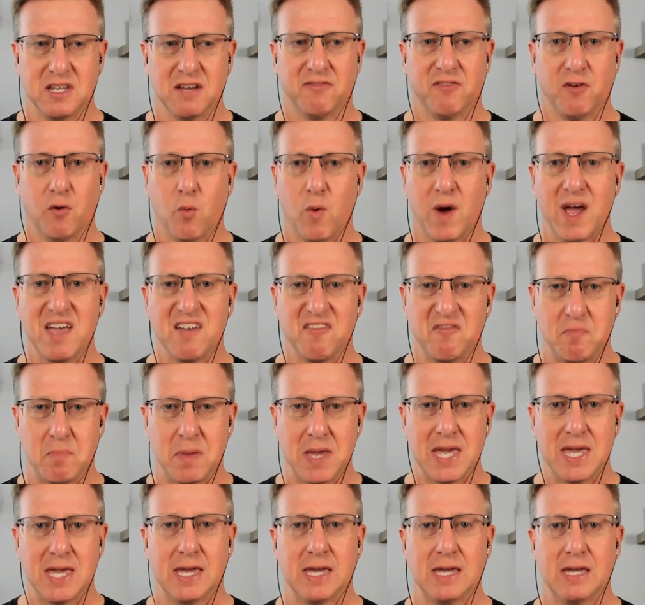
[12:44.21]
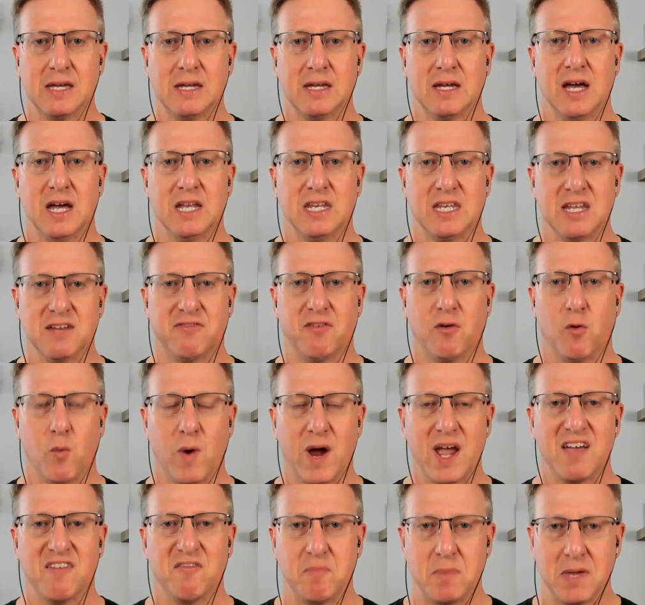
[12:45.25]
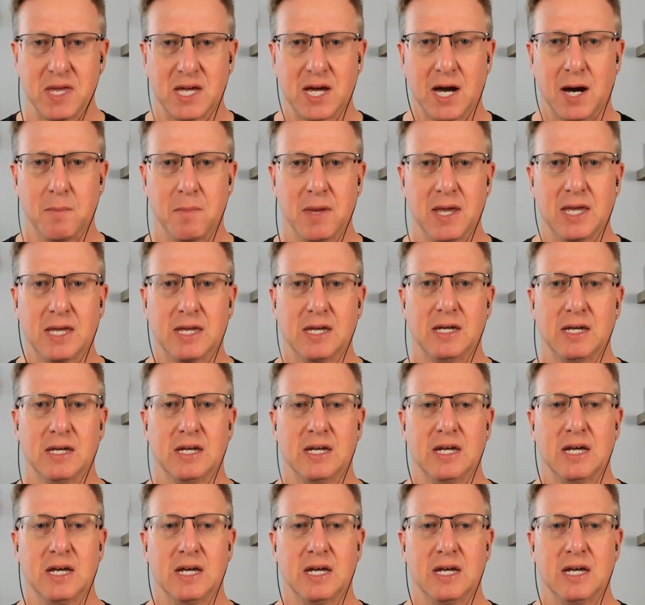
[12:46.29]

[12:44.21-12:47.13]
different way of being, a different way of becoming,